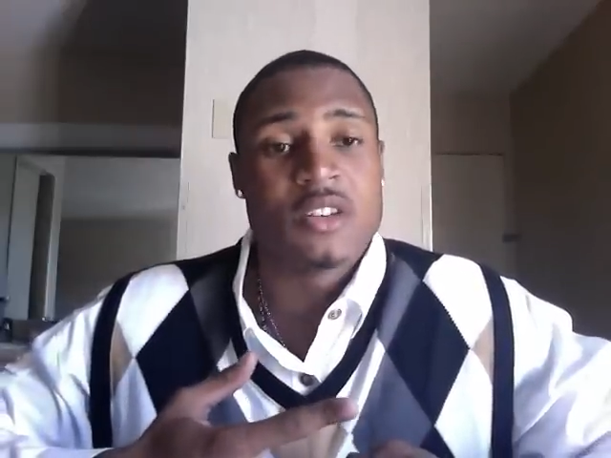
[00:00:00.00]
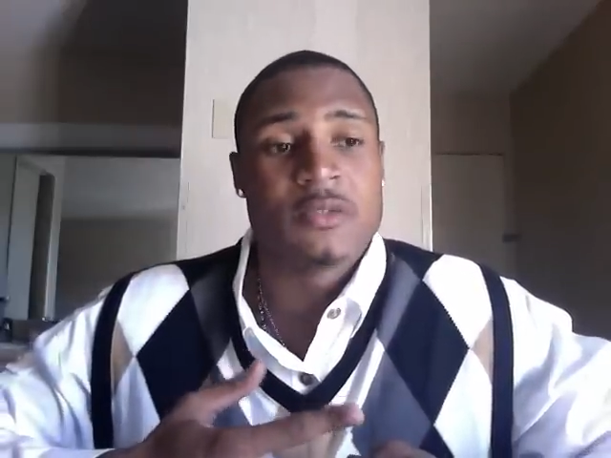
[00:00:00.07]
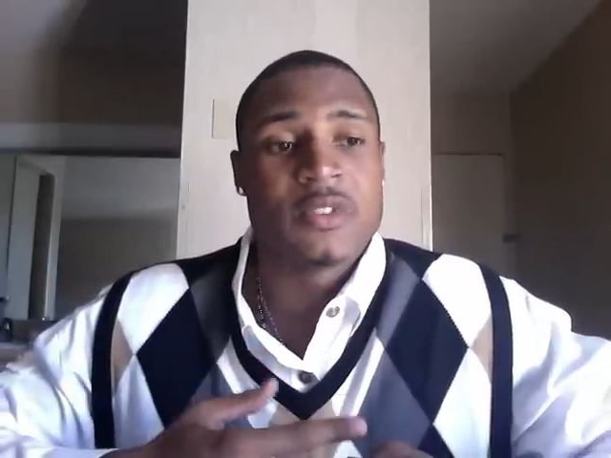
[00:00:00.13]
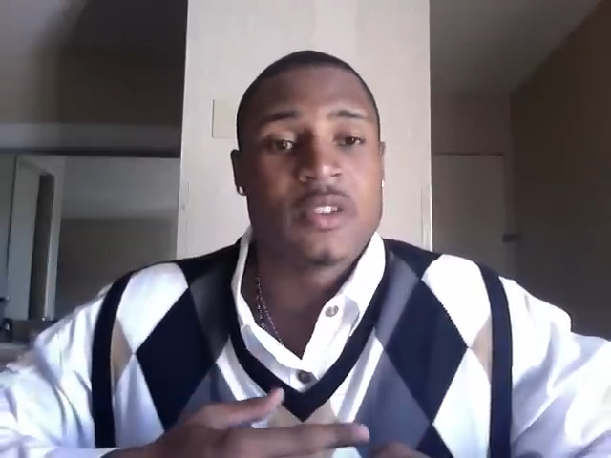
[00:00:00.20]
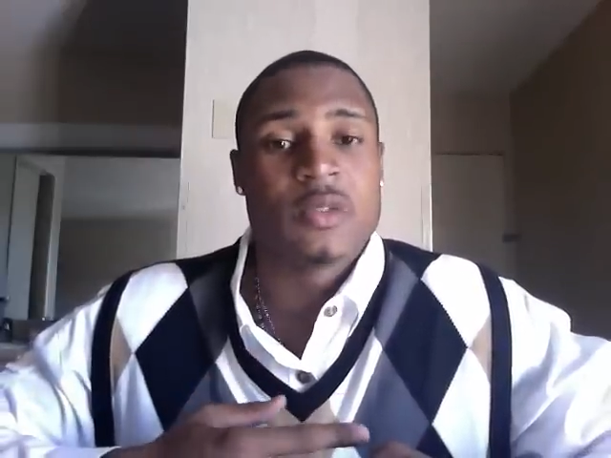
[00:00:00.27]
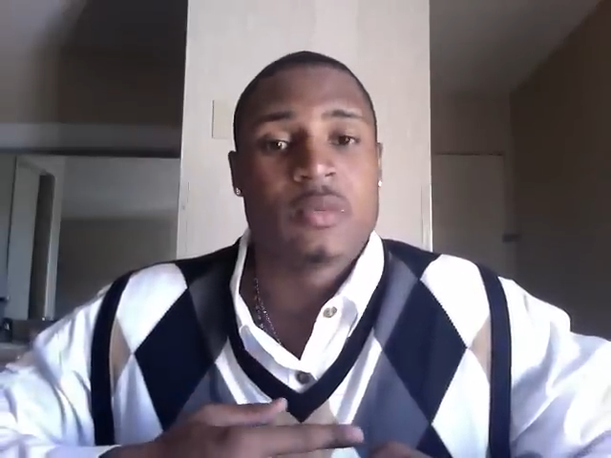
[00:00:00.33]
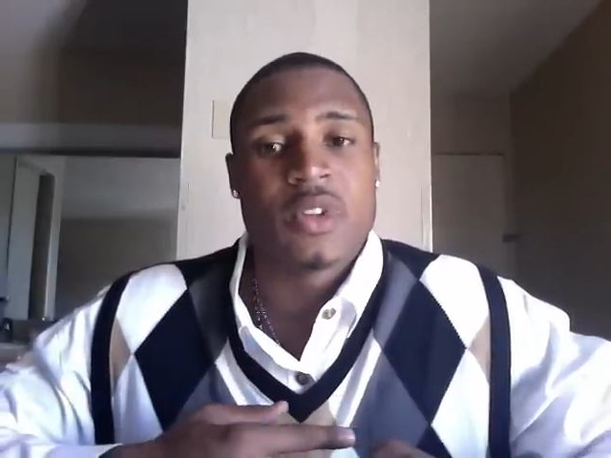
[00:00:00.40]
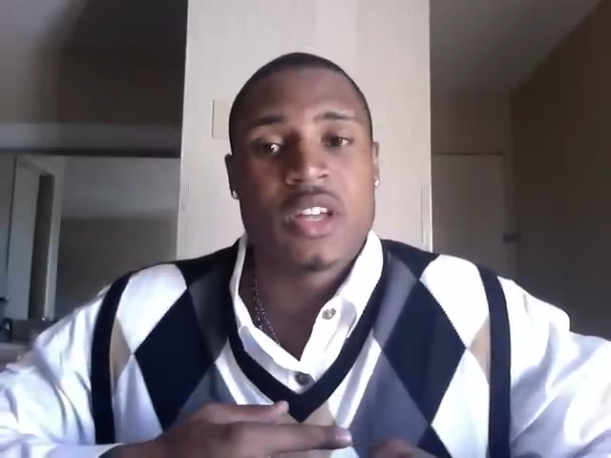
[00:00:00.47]

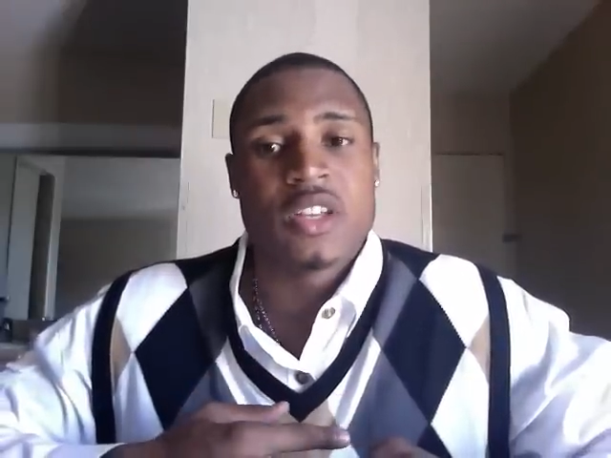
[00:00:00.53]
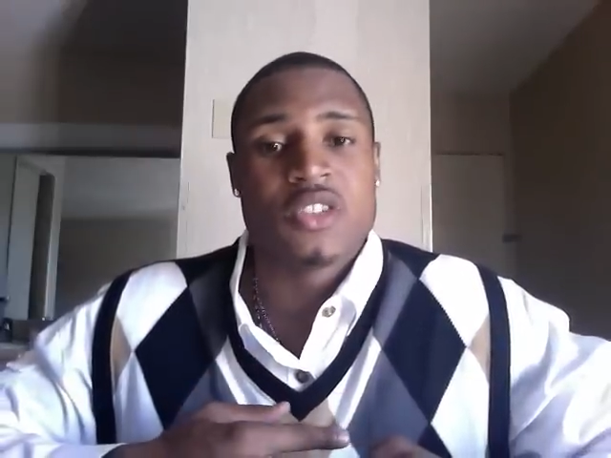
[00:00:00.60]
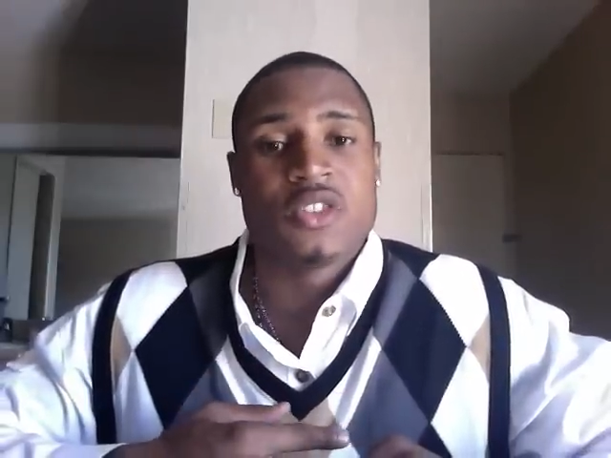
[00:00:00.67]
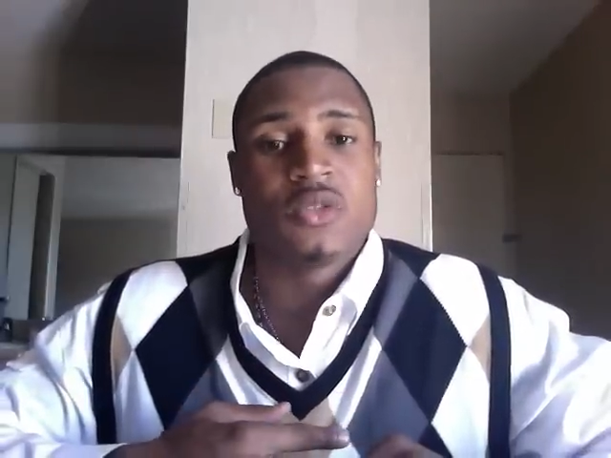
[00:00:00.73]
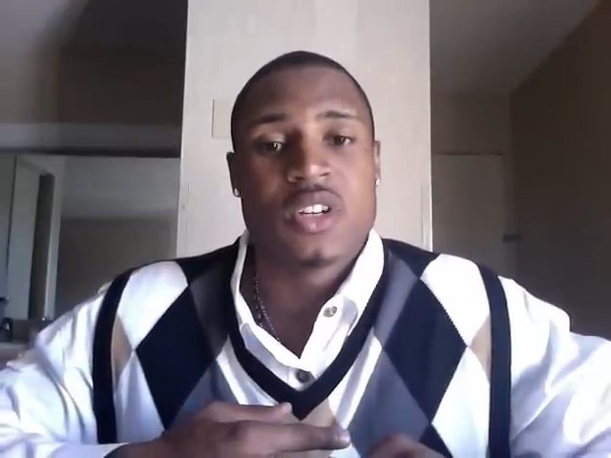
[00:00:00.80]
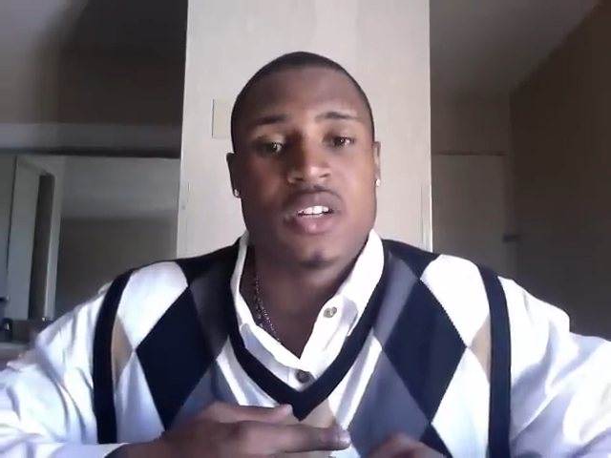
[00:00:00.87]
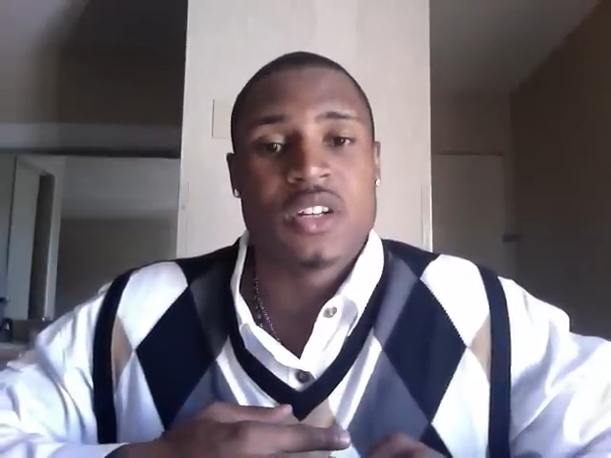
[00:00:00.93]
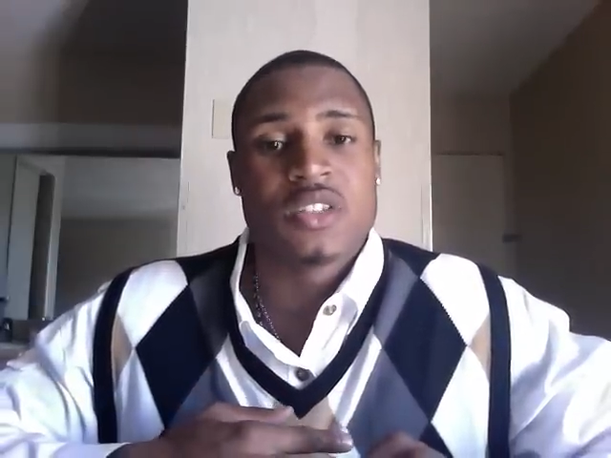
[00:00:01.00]
favorite player that you
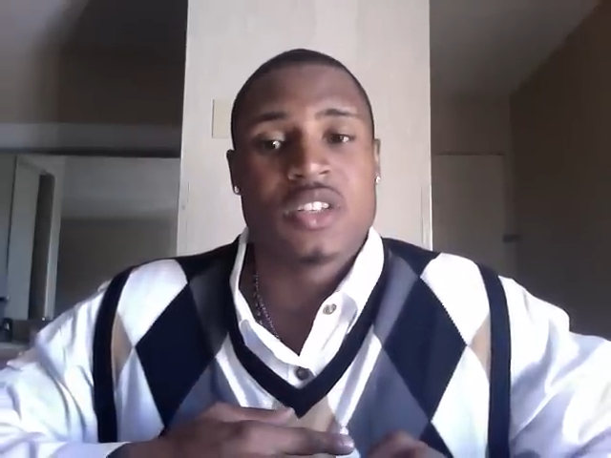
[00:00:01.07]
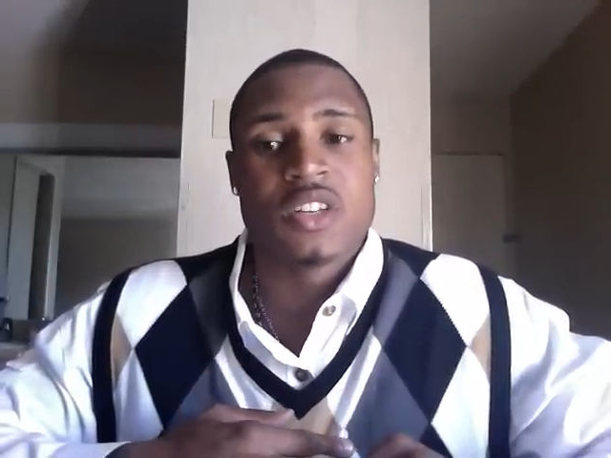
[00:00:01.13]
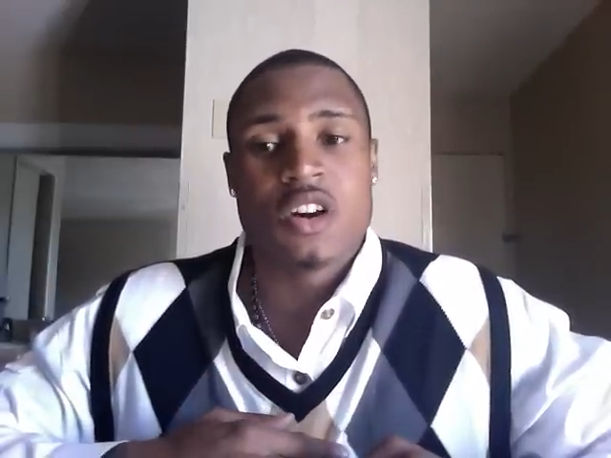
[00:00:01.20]
couldn't see